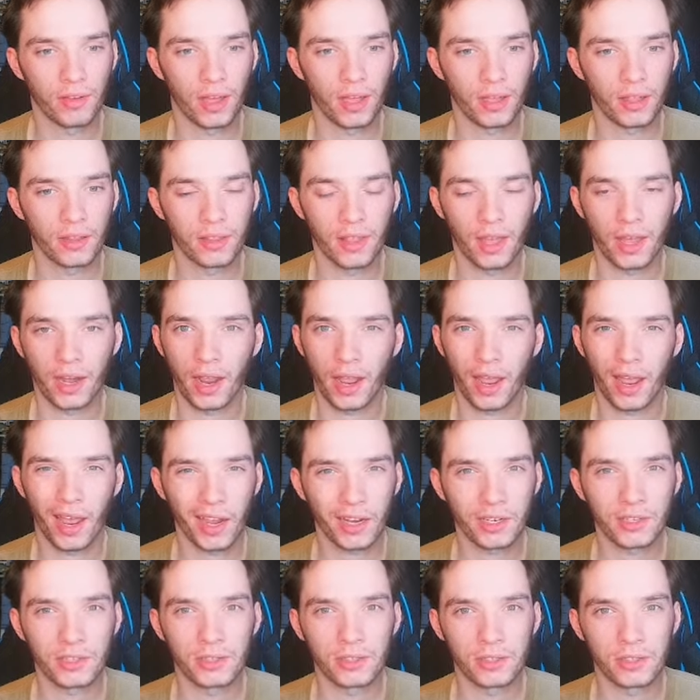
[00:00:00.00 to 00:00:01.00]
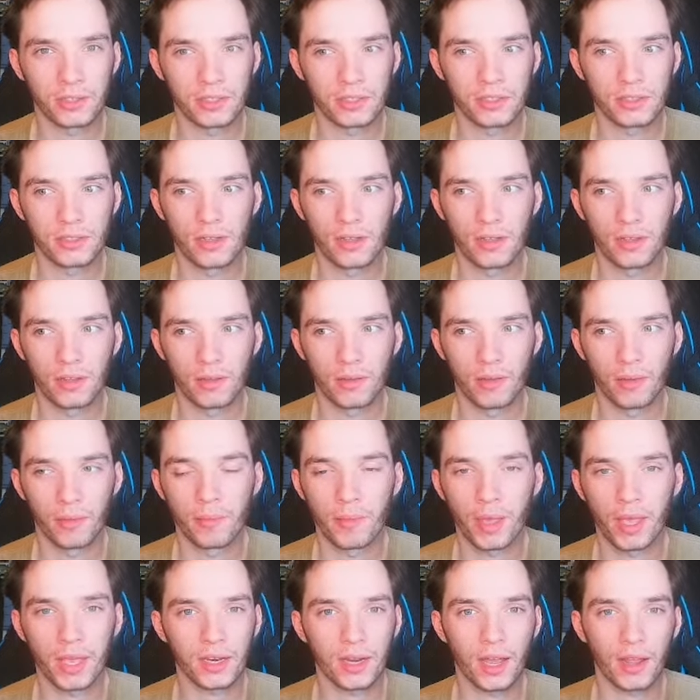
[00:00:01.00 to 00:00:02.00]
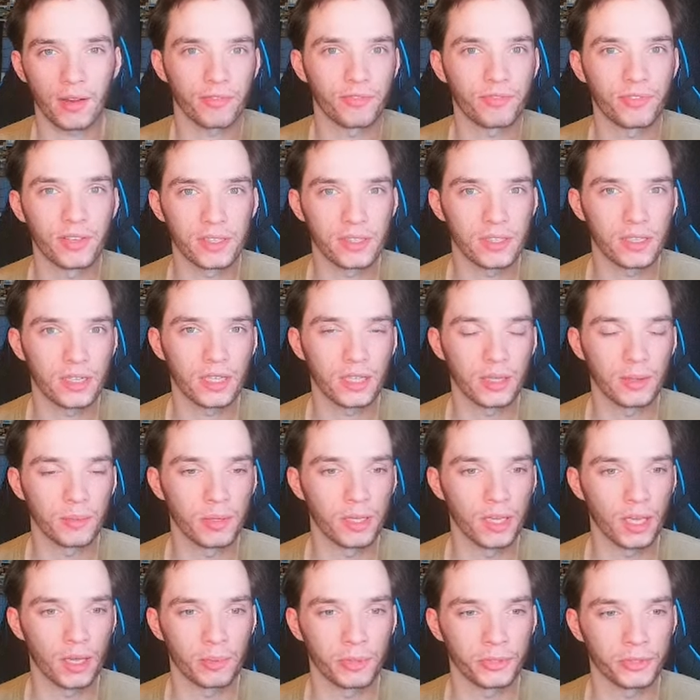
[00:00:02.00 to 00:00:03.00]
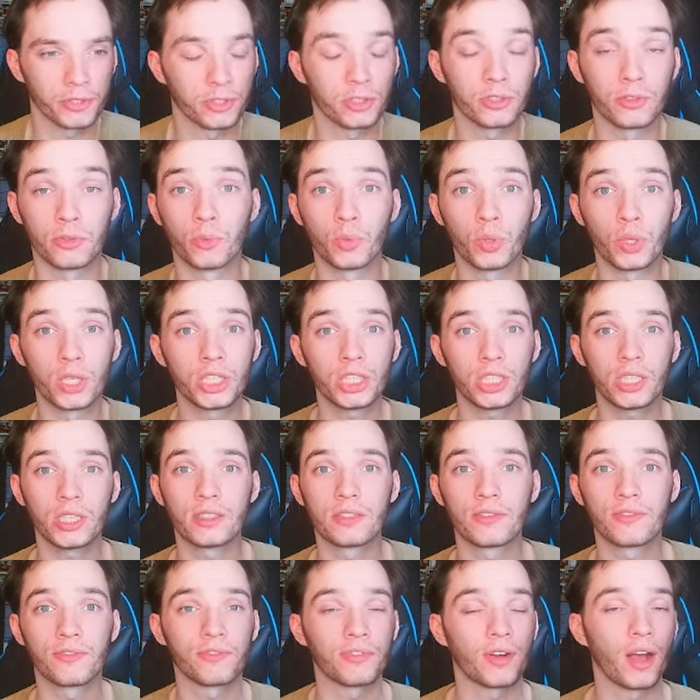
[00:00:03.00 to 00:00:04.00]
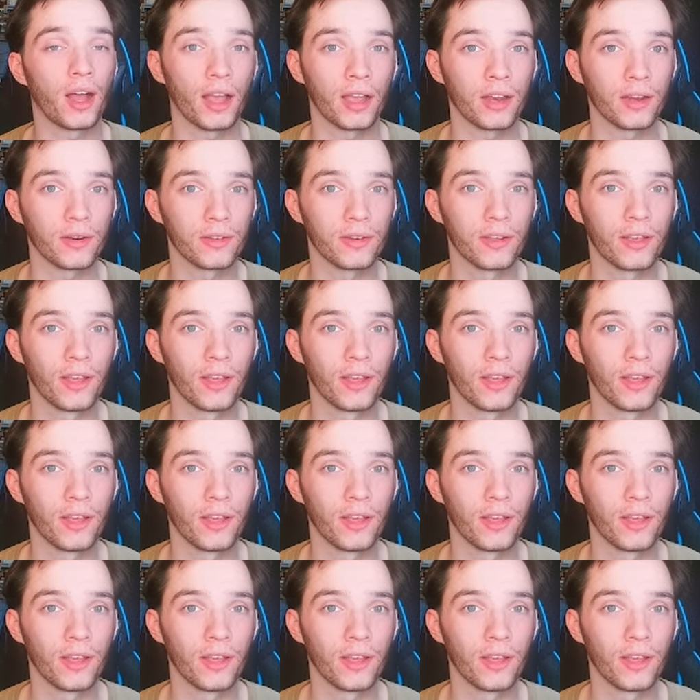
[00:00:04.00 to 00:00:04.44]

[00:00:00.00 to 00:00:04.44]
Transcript: that actors may not physically be able to do, which is fine.